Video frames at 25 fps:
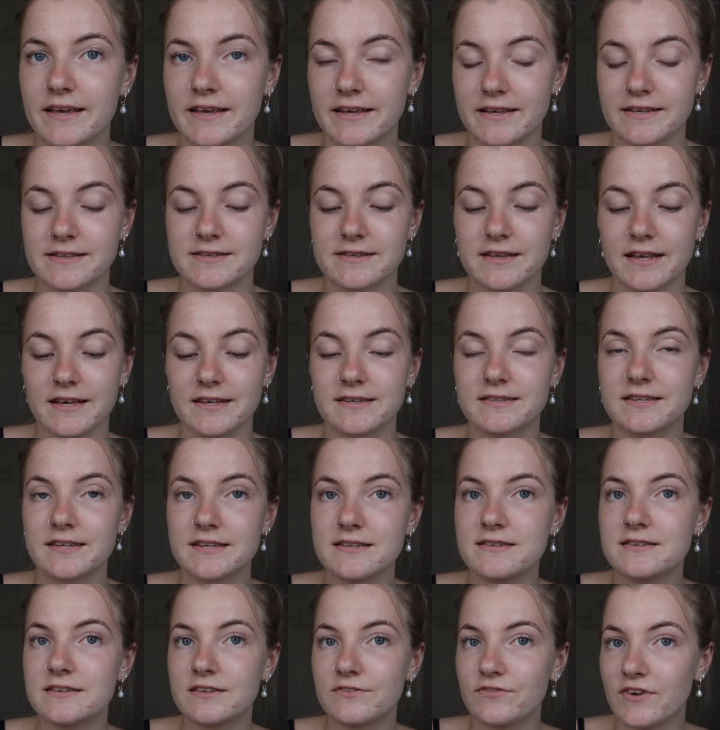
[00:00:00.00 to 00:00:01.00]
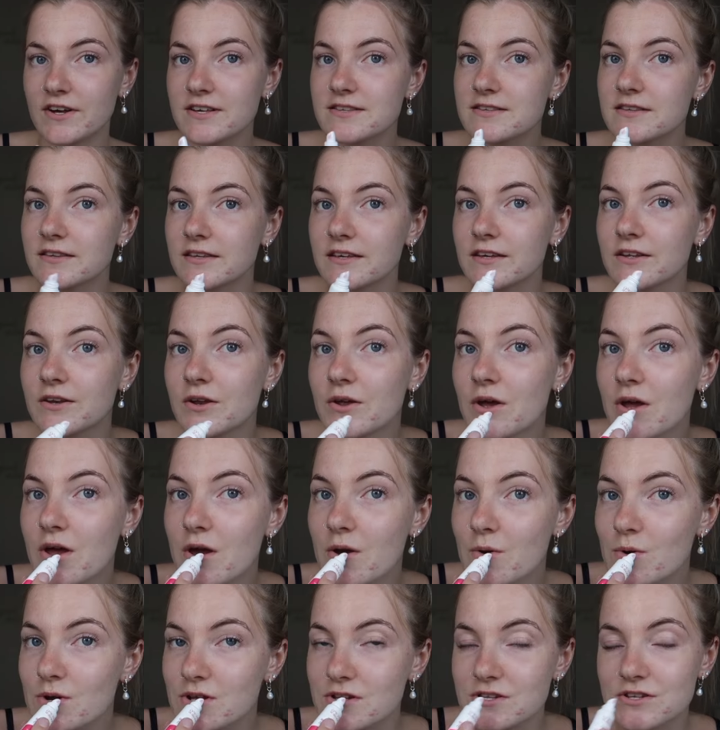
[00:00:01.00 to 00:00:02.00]
it's like tinted Vaseline,
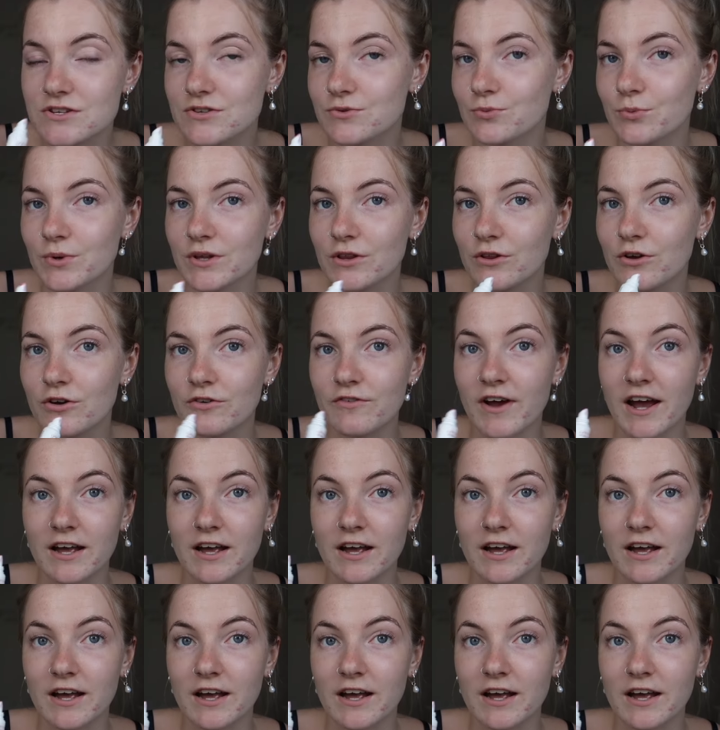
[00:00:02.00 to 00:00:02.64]
which we love.